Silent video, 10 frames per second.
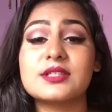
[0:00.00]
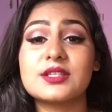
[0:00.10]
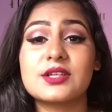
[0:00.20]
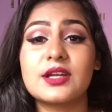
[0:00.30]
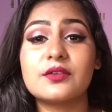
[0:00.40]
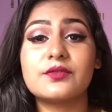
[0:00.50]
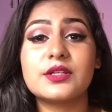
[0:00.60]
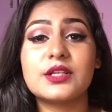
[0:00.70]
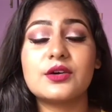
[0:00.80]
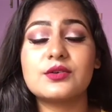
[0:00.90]
such kind of
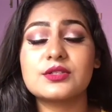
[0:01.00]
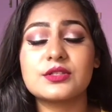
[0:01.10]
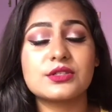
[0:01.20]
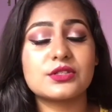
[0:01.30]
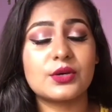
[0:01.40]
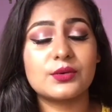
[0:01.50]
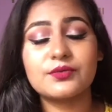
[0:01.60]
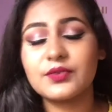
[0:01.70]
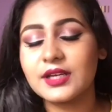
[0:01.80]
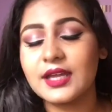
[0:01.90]
videos, don't
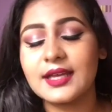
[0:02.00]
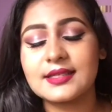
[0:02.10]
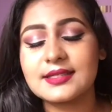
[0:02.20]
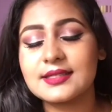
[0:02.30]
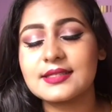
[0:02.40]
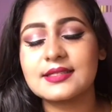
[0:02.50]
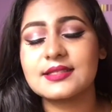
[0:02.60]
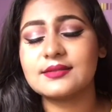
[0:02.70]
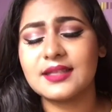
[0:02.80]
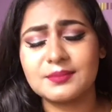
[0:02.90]
forget
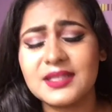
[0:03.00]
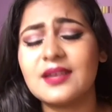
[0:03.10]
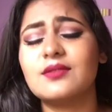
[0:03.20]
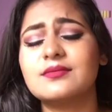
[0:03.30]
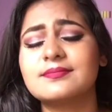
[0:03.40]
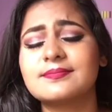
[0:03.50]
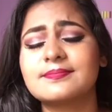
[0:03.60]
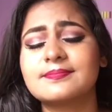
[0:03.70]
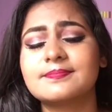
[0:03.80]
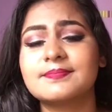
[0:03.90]
to let me know.
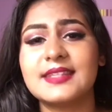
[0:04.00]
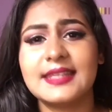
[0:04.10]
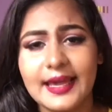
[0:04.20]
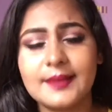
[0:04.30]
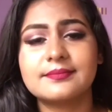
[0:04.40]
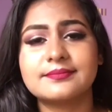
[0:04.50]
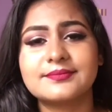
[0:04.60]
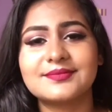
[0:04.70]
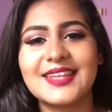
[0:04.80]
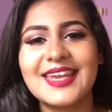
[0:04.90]
Yeah.
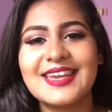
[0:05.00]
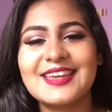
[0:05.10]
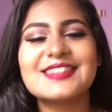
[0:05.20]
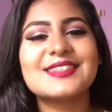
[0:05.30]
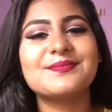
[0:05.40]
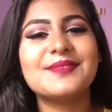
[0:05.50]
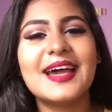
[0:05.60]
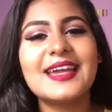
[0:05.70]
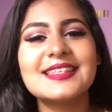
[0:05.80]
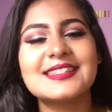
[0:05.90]
So
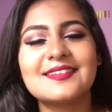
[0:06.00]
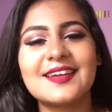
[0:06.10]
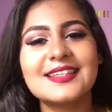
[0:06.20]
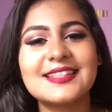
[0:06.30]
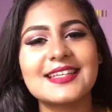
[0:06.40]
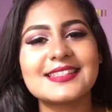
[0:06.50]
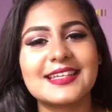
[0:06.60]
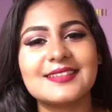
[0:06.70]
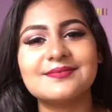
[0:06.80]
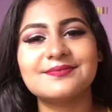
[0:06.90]
bye, see you guys next
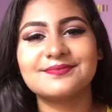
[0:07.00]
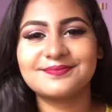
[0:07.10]
time.